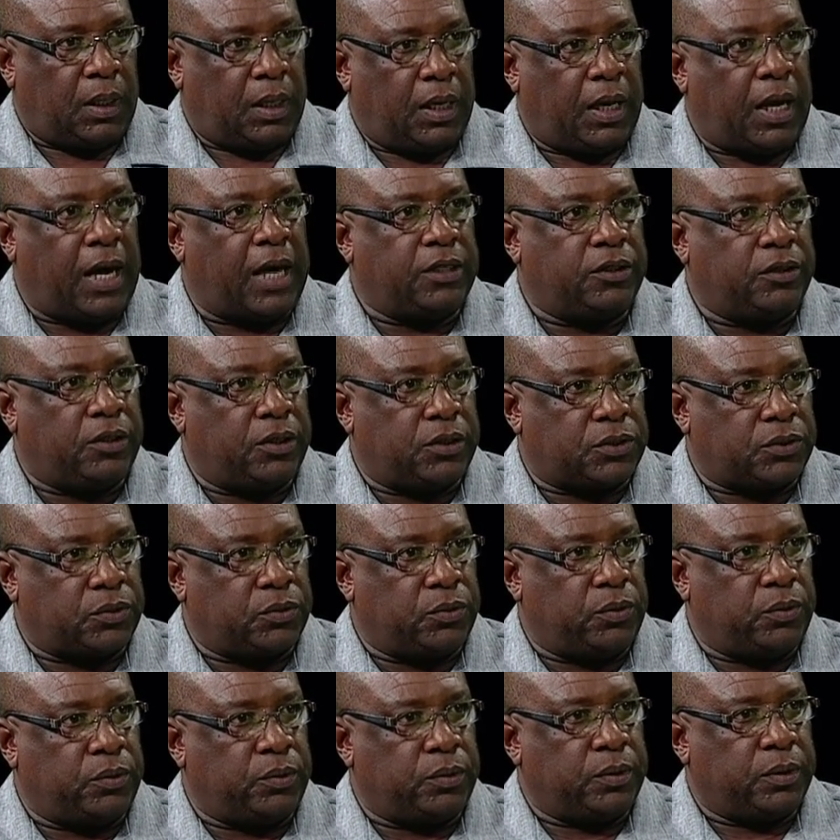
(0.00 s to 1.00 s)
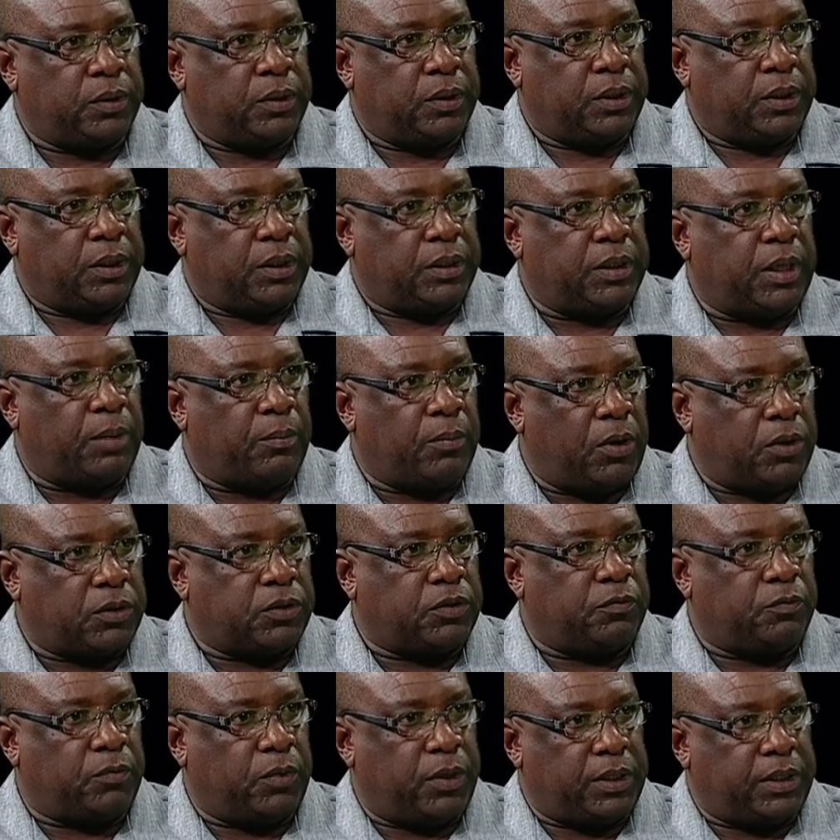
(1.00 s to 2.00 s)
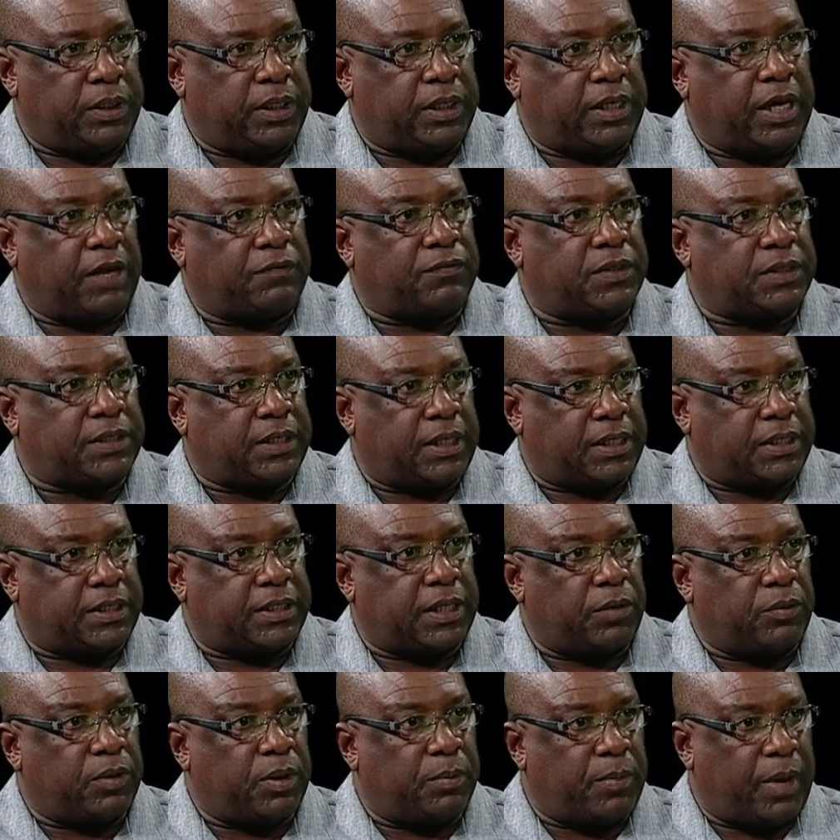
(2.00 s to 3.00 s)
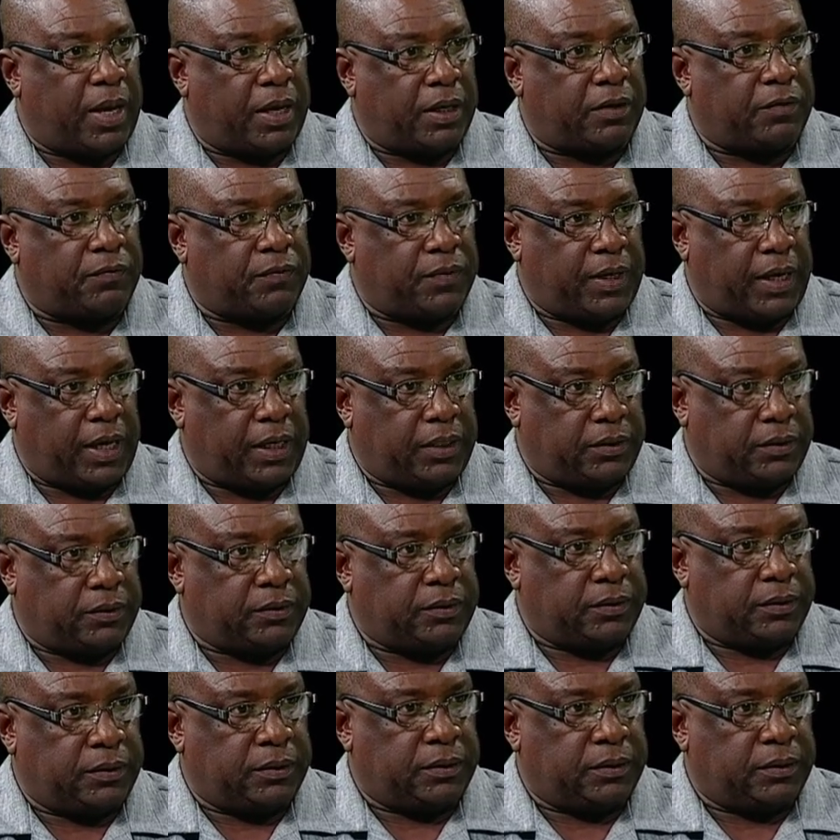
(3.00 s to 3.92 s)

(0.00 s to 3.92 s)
and also the amount of money that they have to set aside with the Bank of Guyana